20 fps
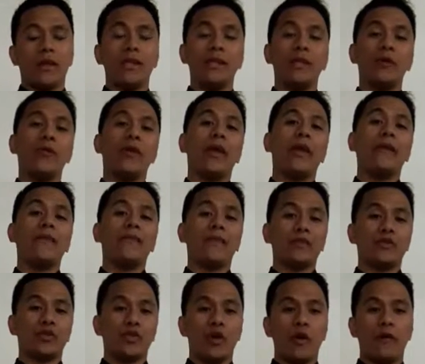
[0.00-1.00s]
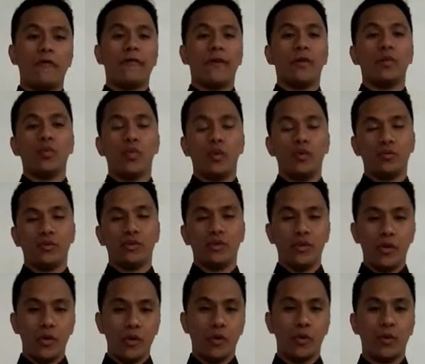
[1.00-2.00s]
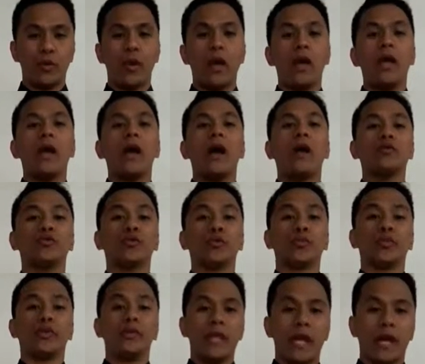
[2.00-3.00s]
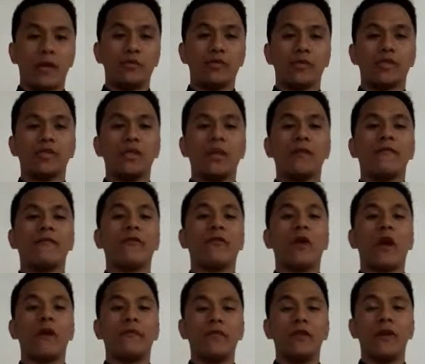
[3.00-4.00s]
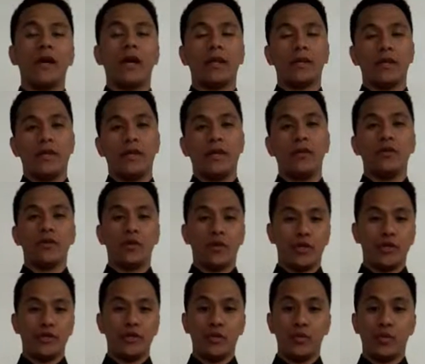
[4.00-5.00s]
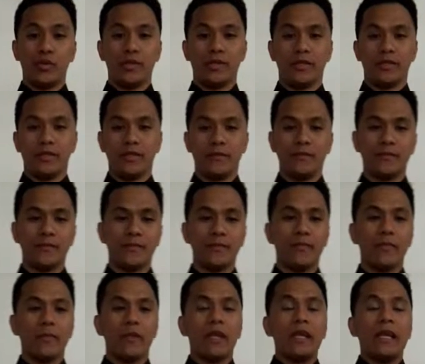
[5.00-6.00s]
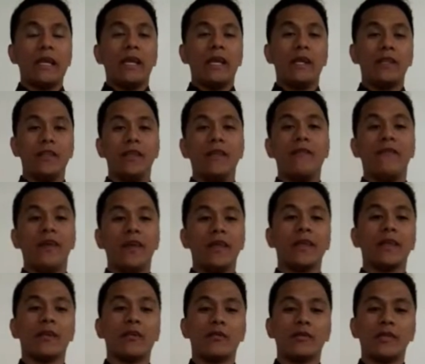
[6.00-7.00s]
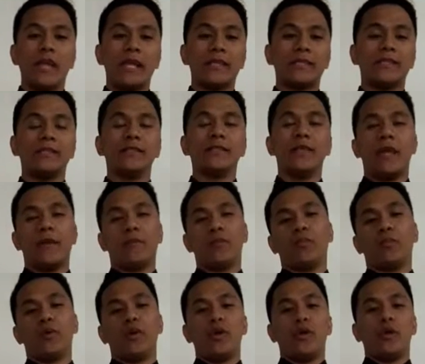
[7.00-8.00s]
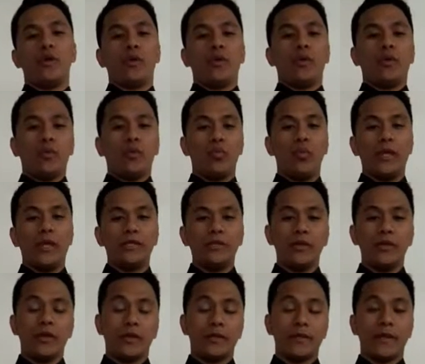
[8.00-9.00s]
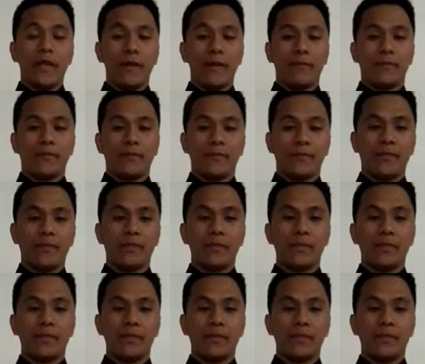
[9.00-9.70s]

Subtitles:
In a way that you often won't know how to pronounce that vocabulary or new words, and even recognizing them when you hear them.